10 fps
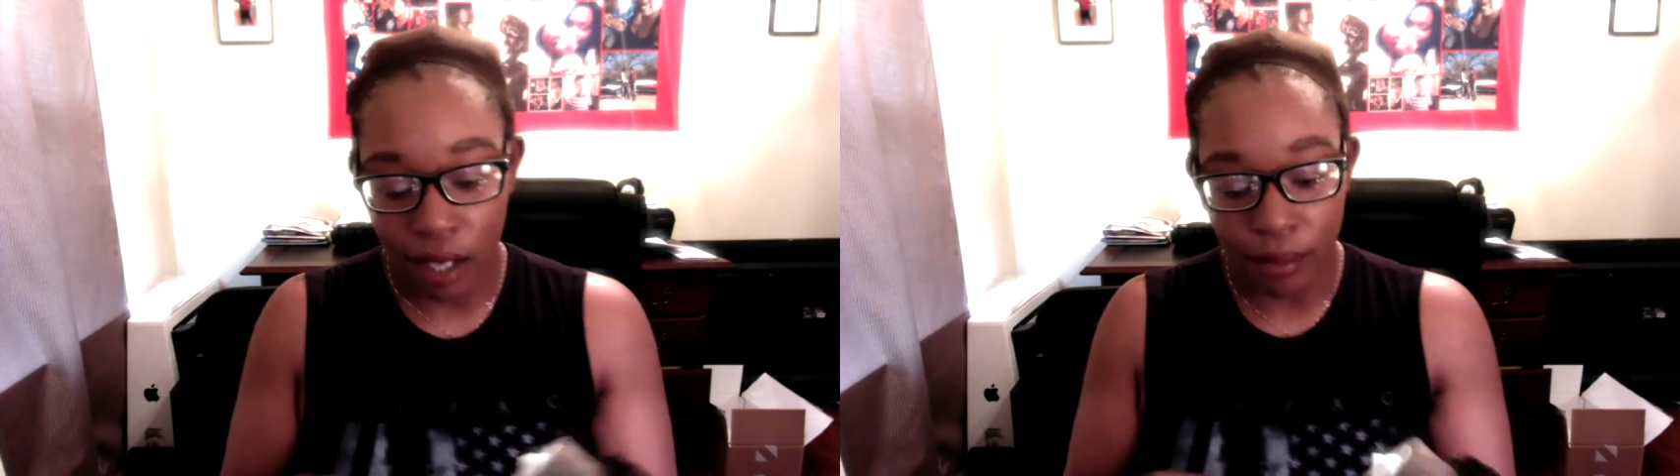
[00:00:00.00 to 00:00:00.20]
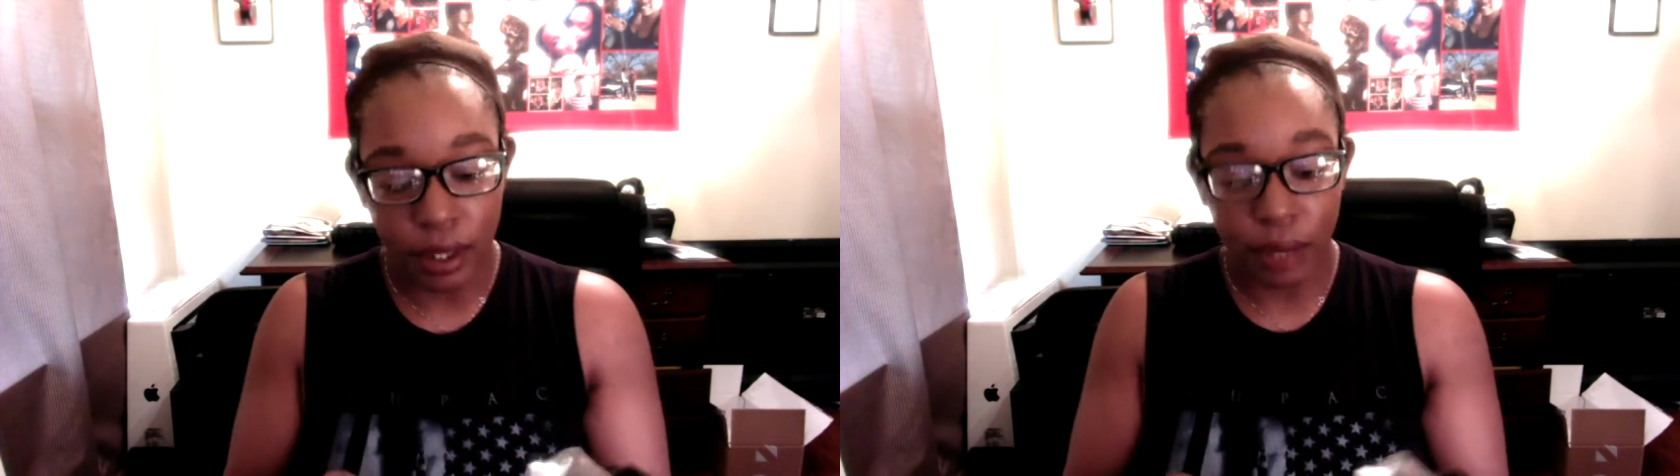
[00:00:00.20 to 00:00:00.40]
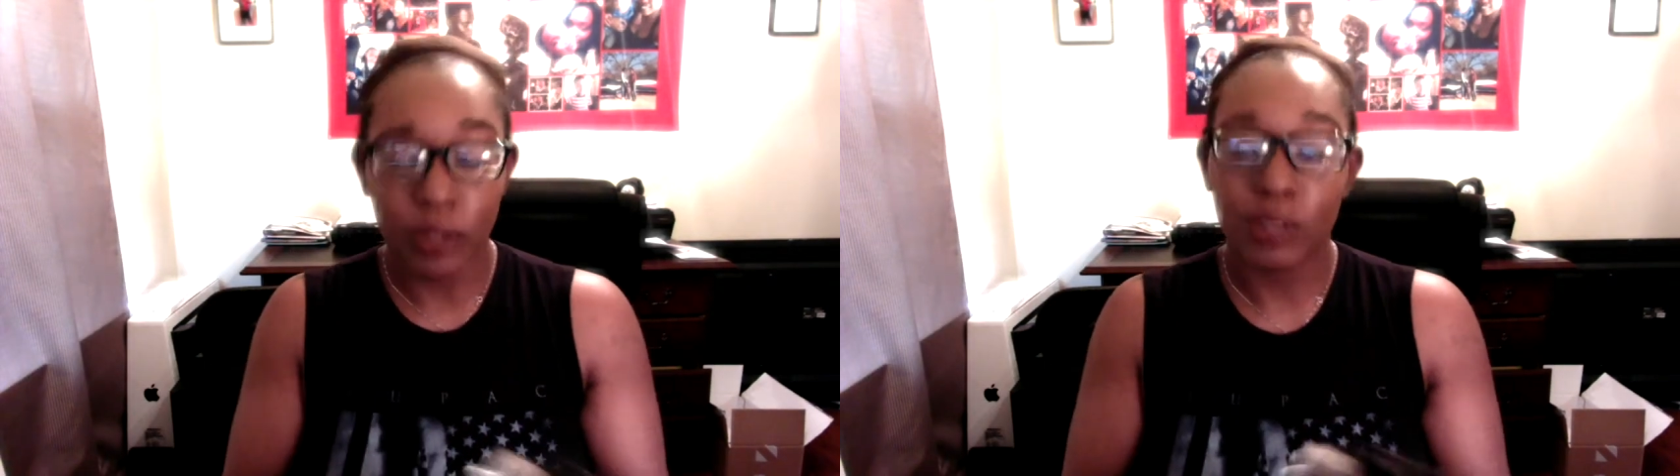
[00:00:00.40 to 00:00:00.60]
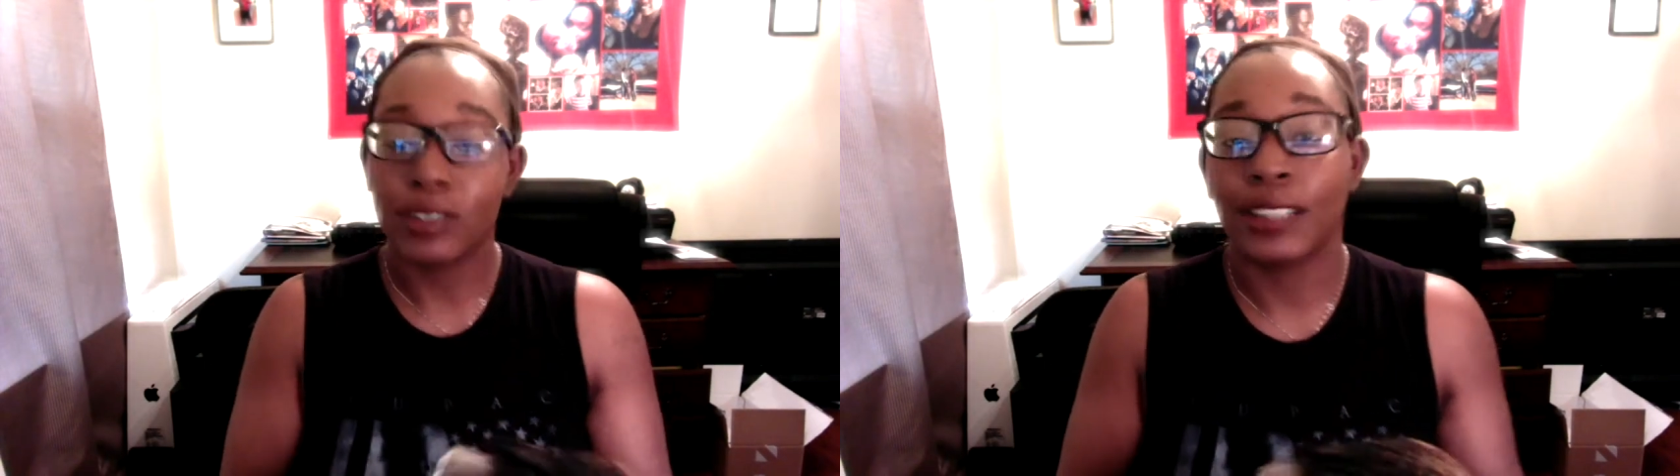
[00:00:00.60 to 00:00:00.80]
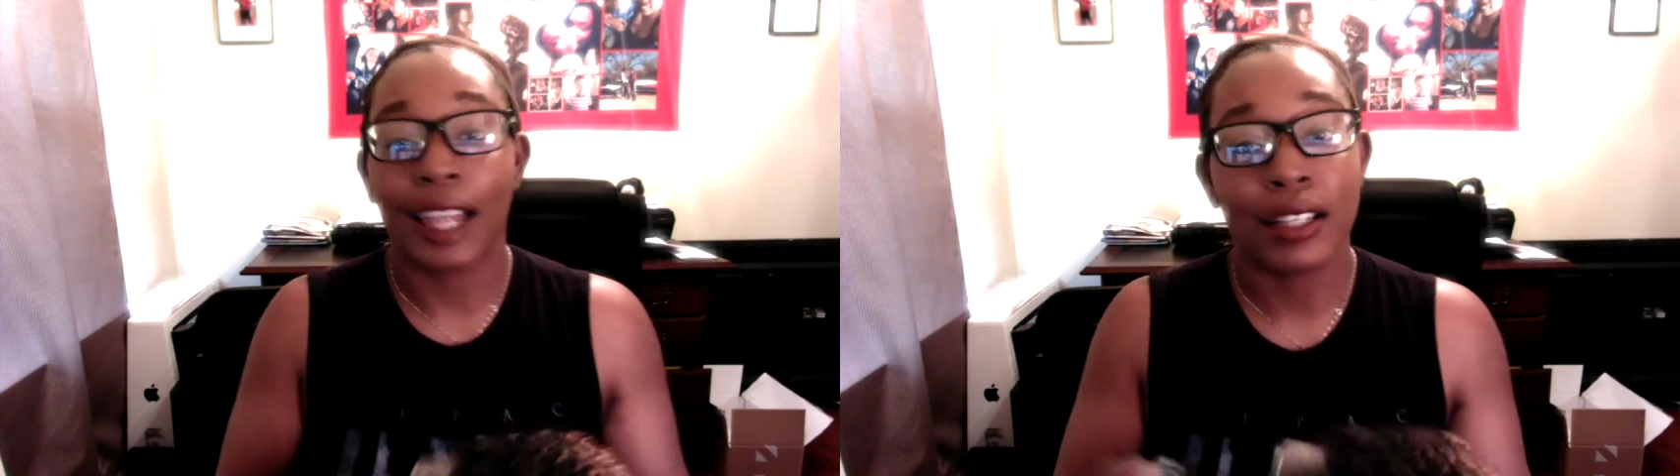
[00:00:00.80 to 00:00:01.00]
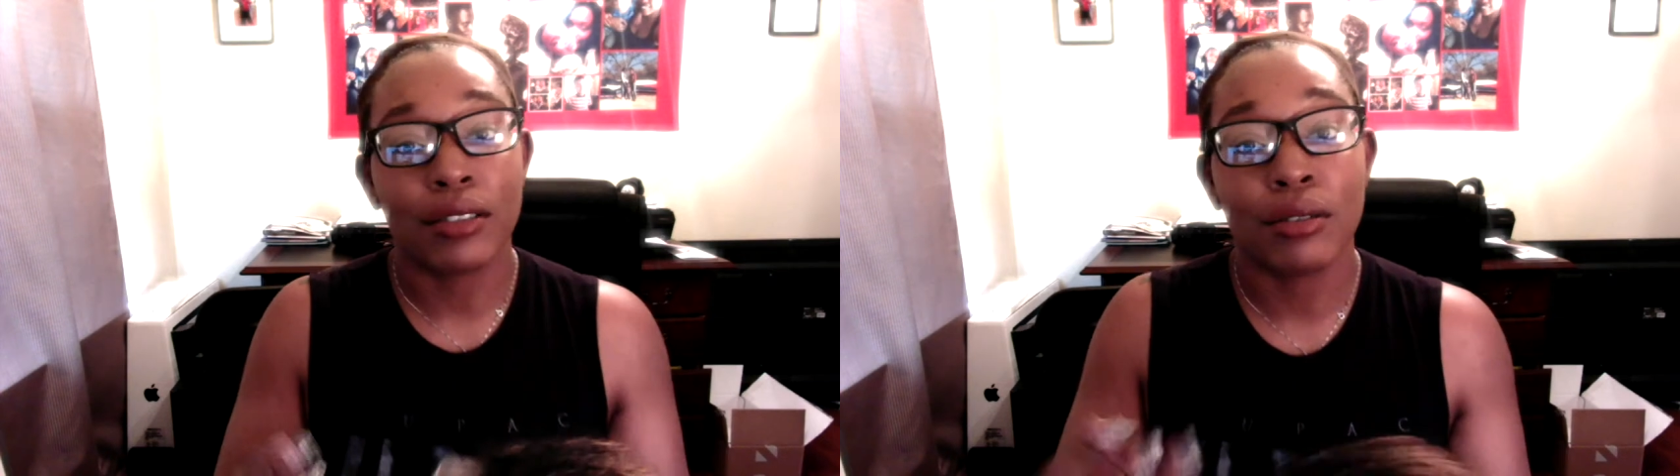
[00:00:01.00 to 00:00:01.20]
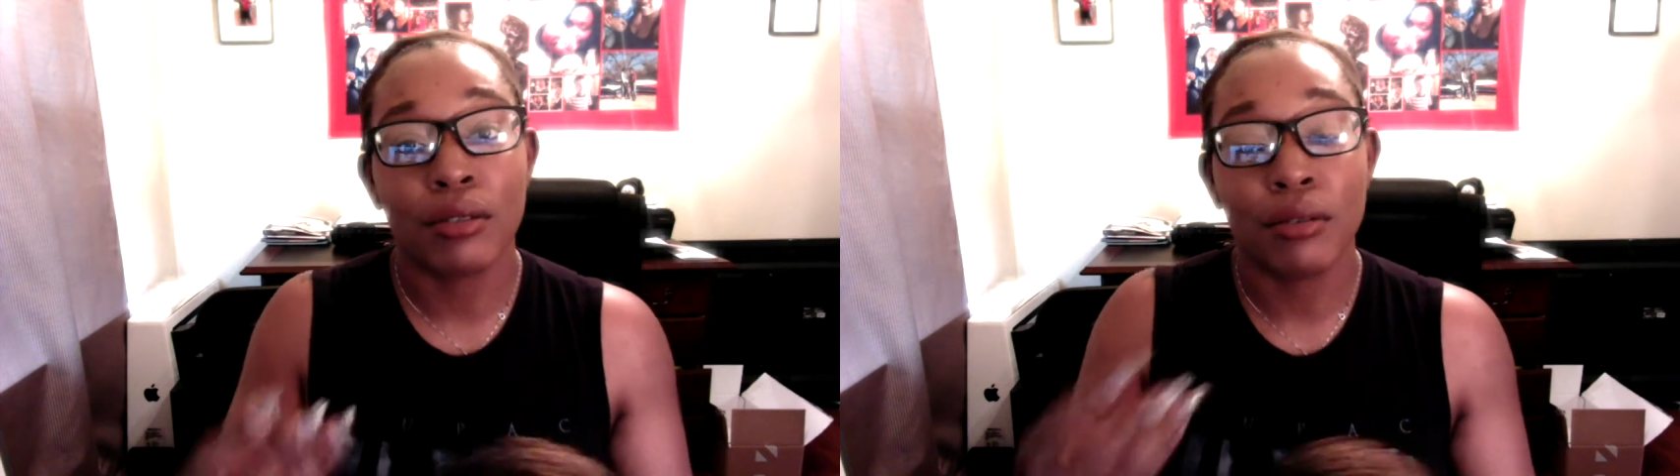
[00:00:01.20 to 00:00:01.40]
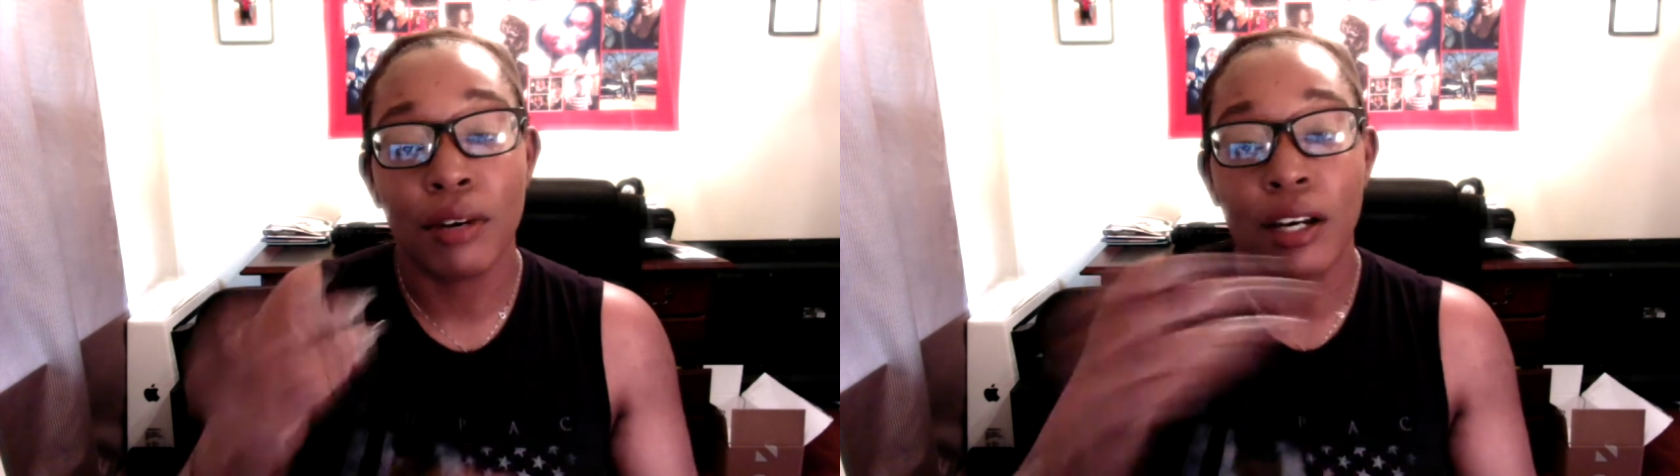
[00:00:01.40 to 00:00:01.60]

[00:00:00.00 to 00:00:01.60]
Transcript: Some girls like to,